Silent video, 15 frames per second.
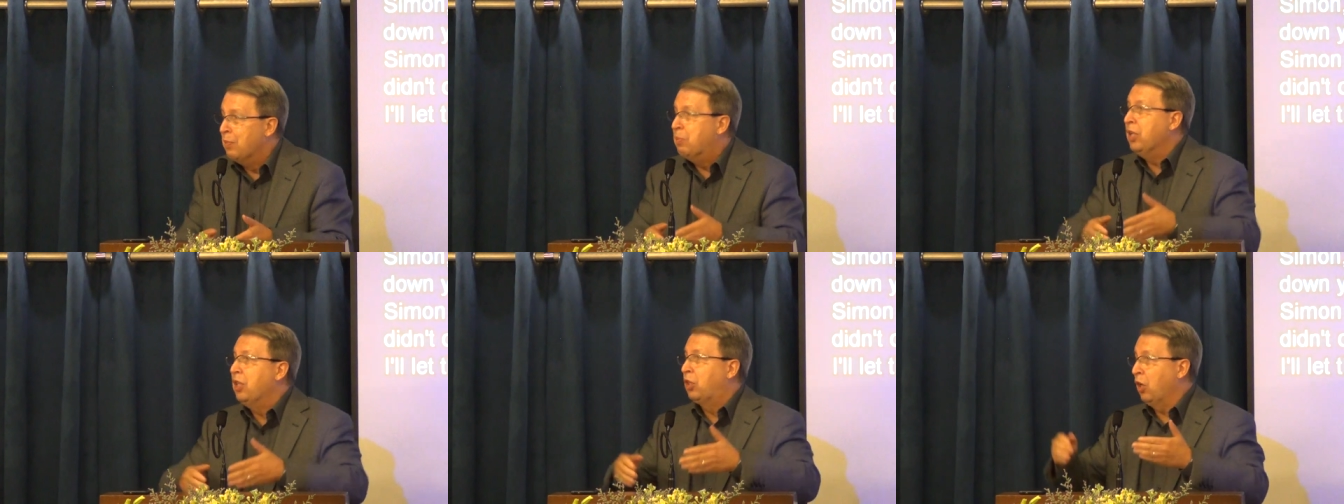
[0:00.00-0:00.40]

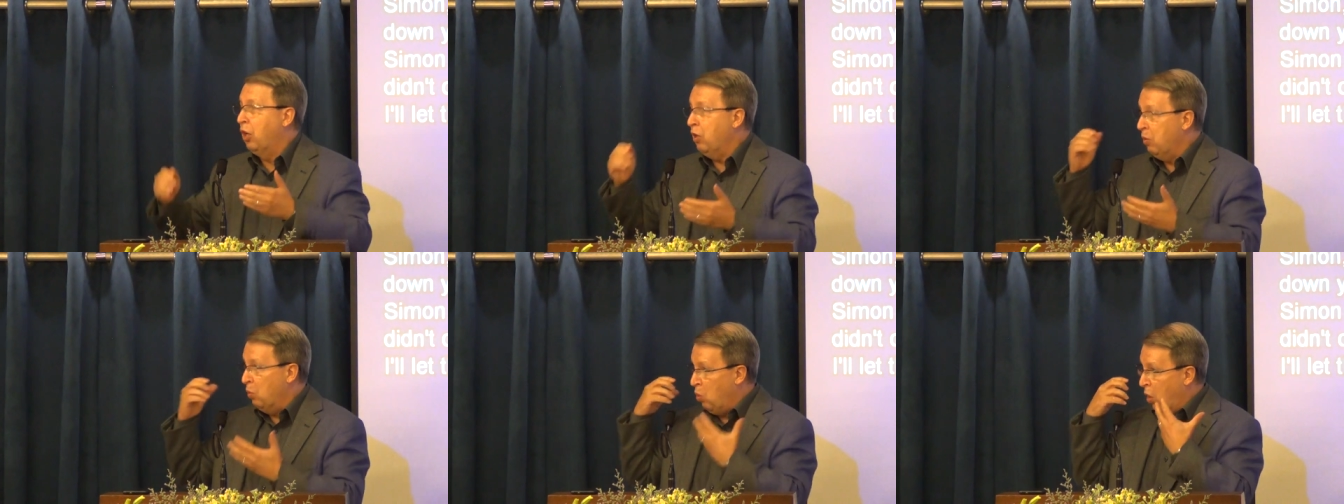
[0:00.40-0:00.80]

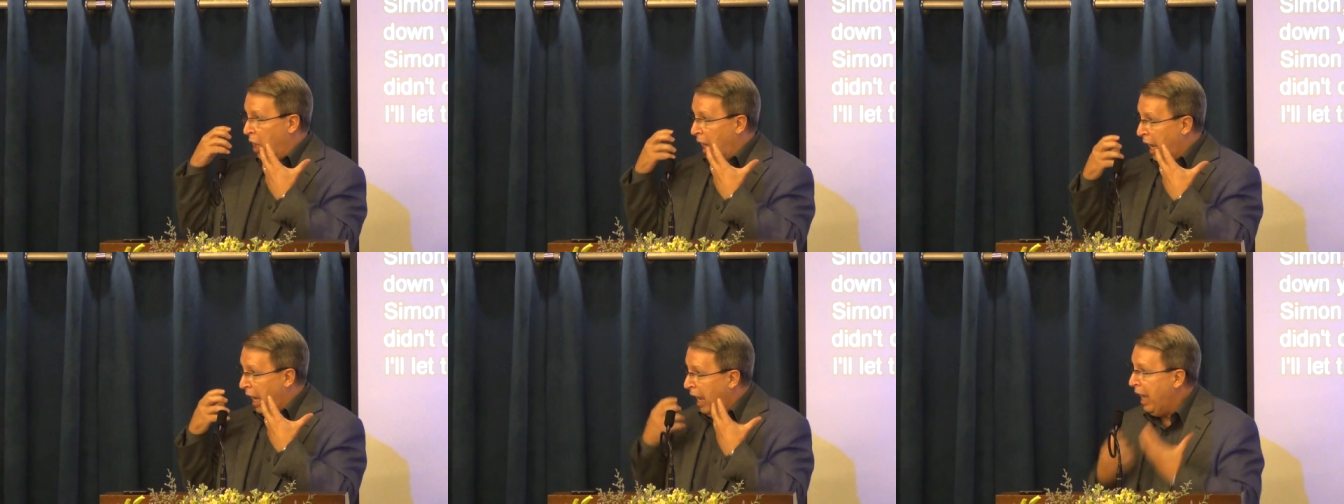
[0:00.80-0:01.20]
Peter
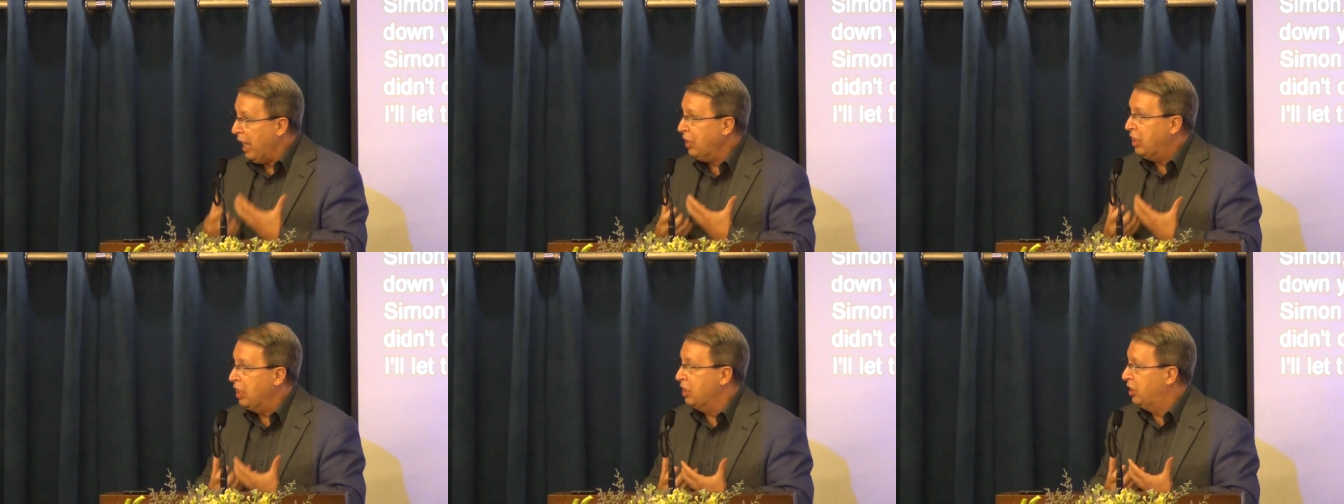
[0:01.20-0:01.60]

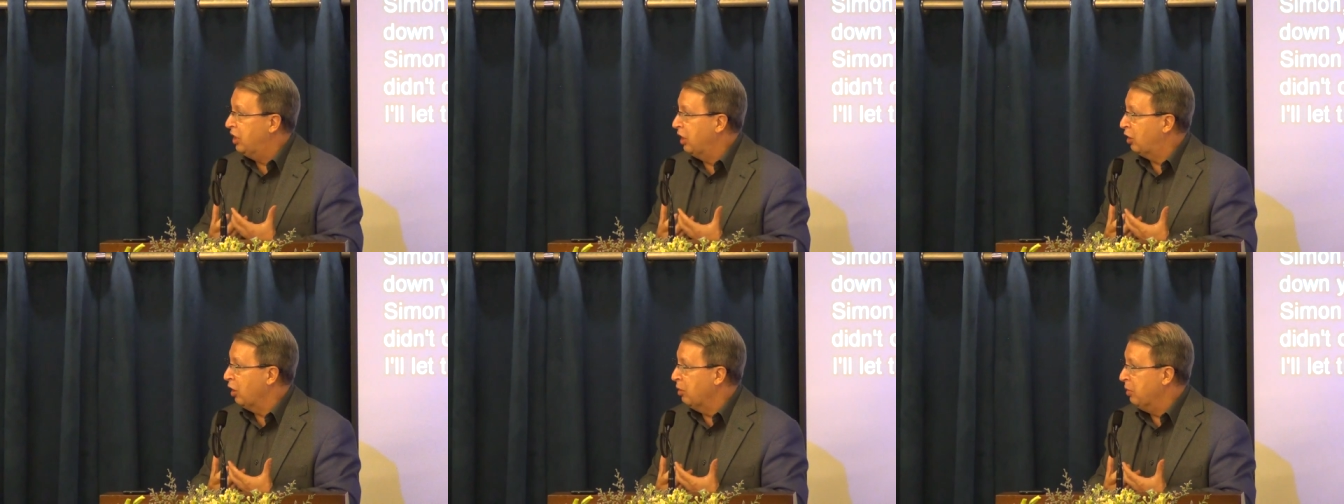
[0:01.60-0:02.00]
had this
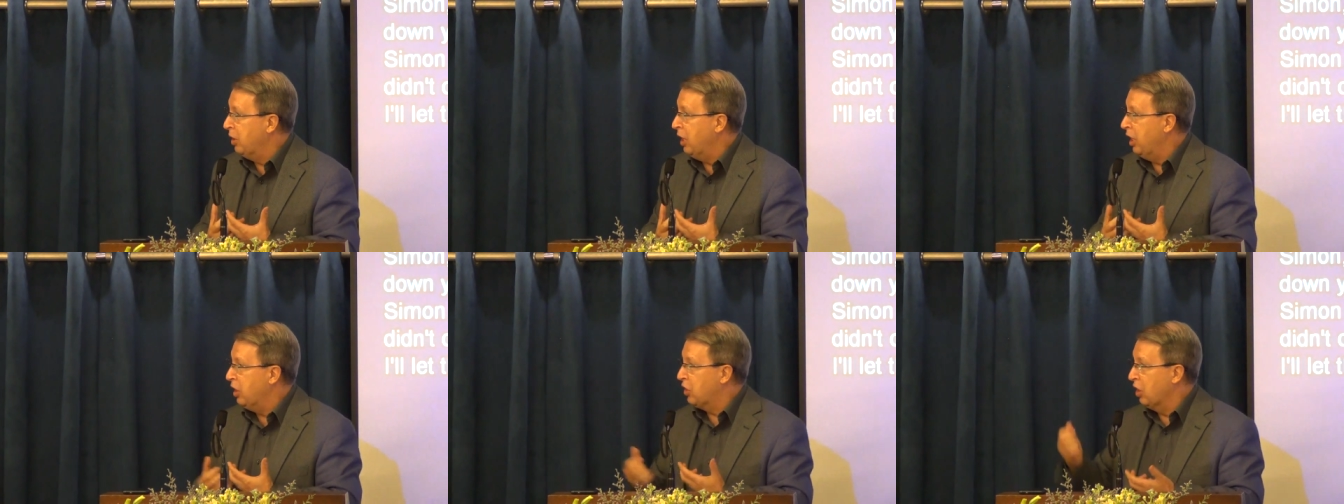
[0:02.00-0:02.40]

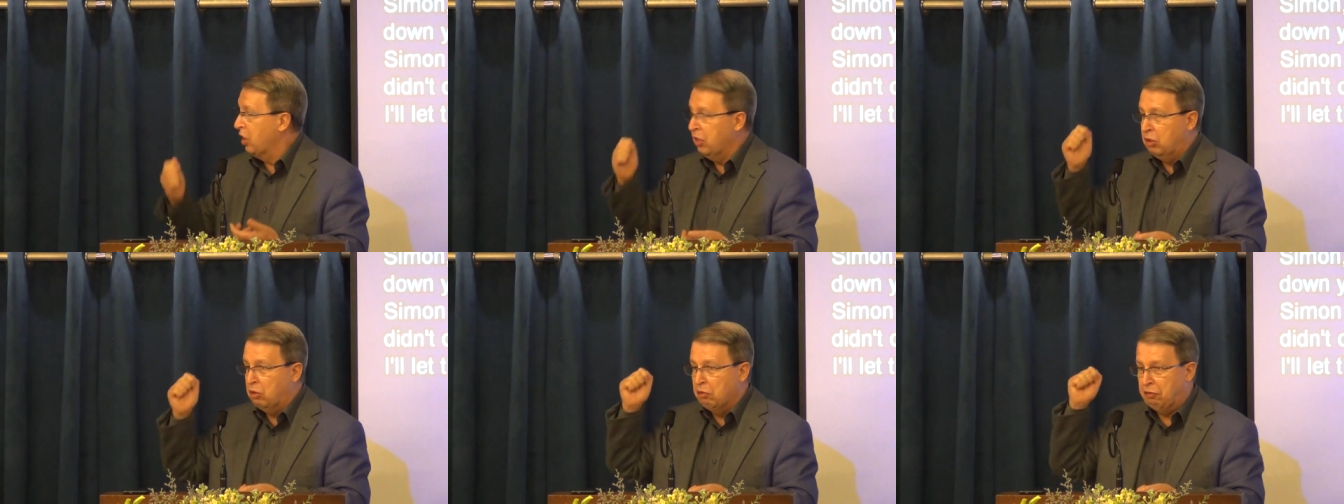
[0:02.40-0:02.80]

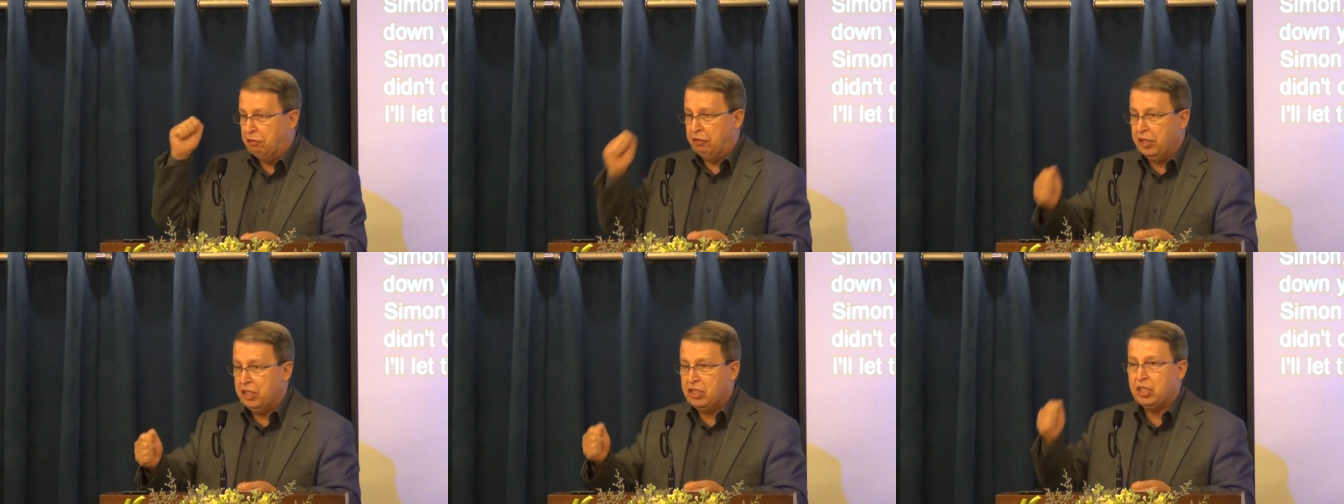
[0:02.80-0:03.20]
determination to
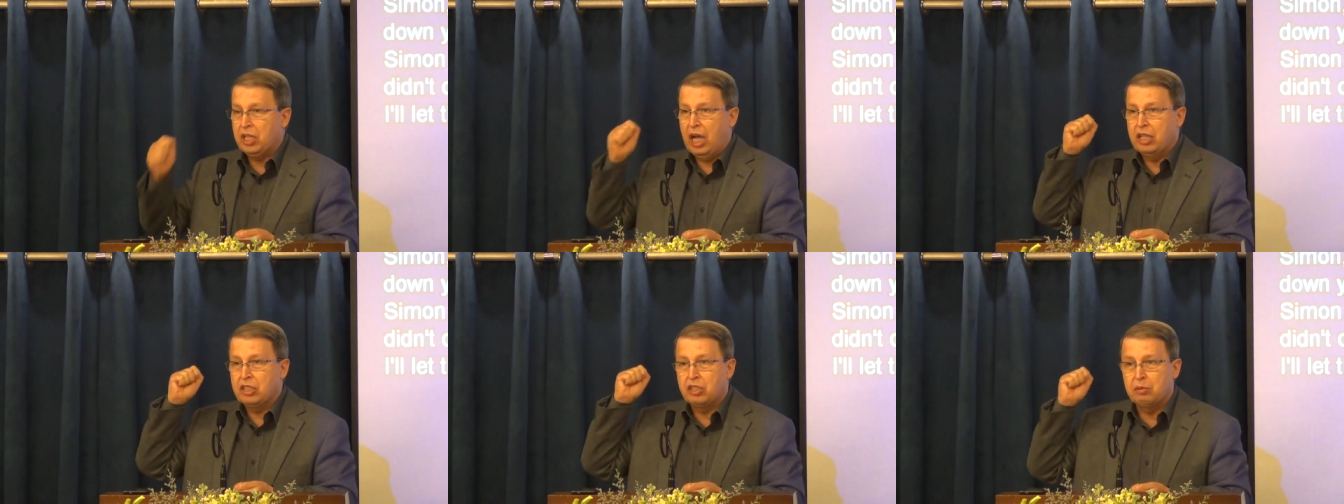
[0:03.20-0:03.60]
fish
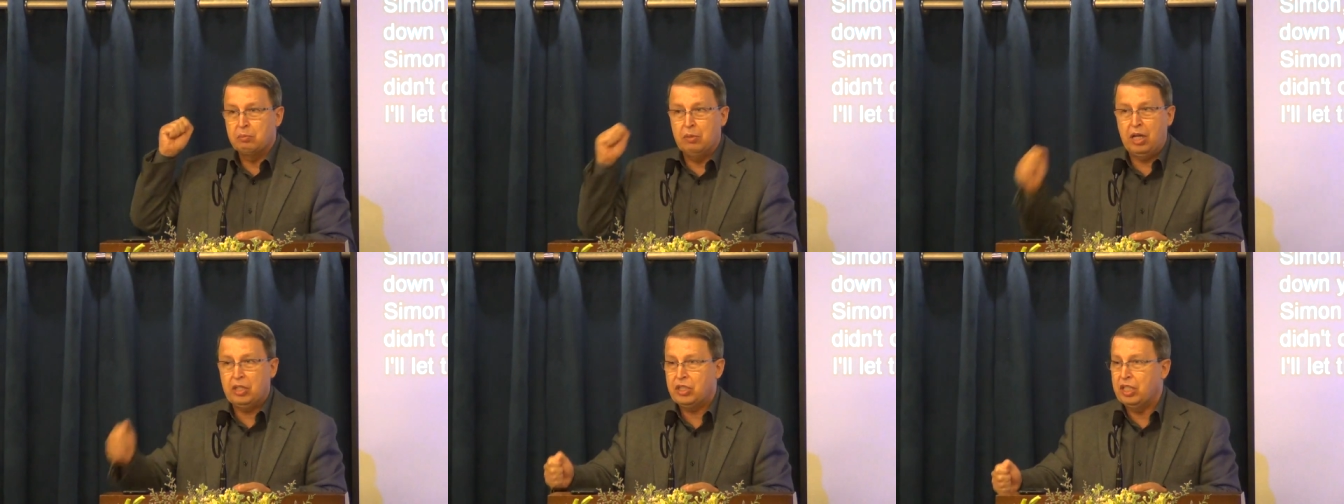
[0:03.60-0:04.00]
as
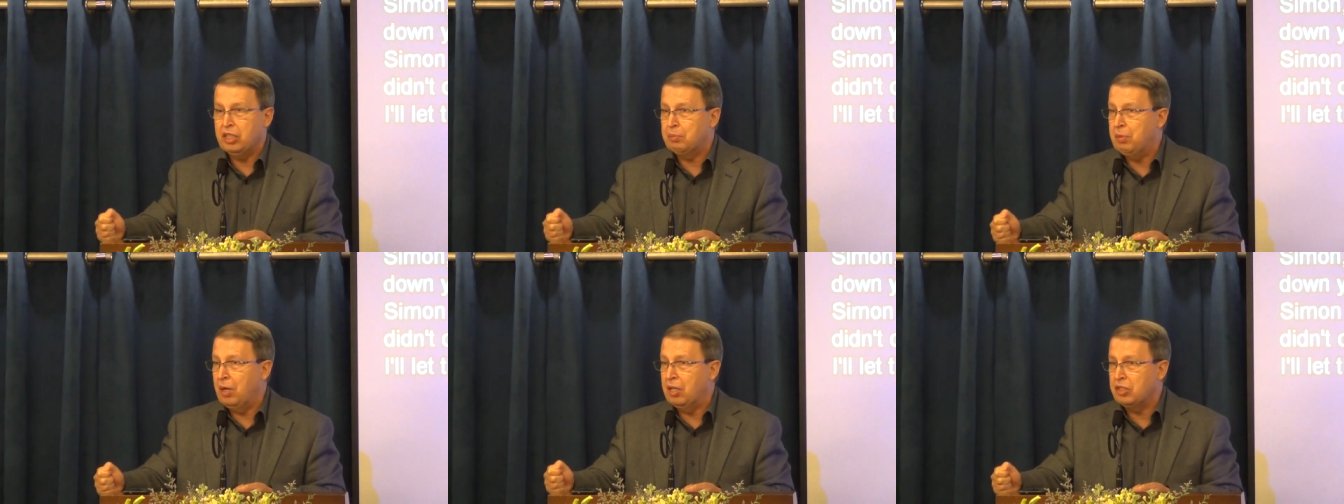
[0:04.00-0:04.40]
much
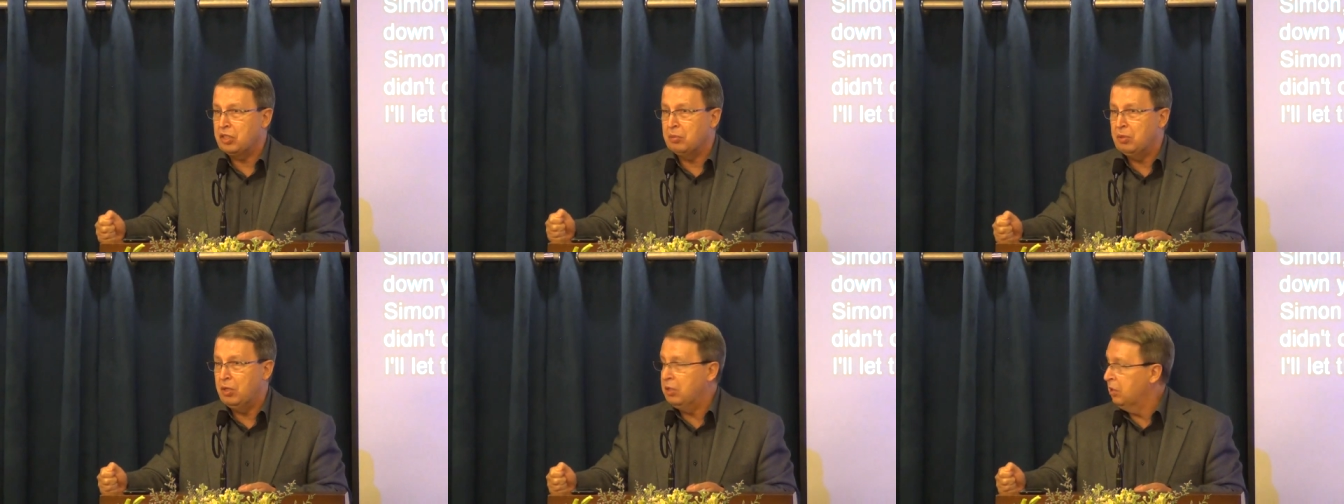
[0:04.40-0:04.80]
as
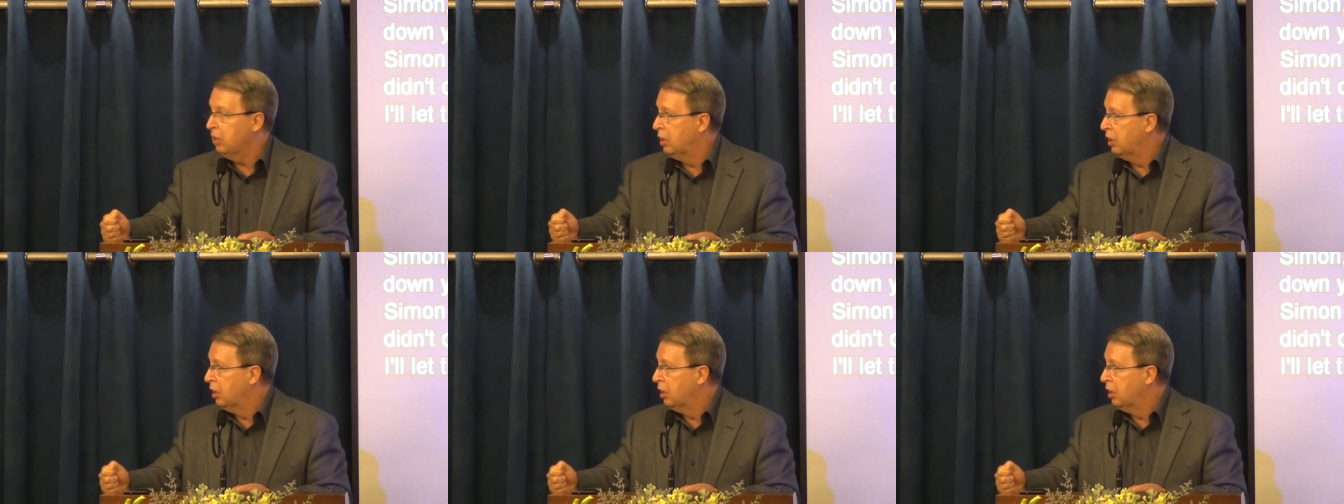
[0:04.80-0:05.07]
possible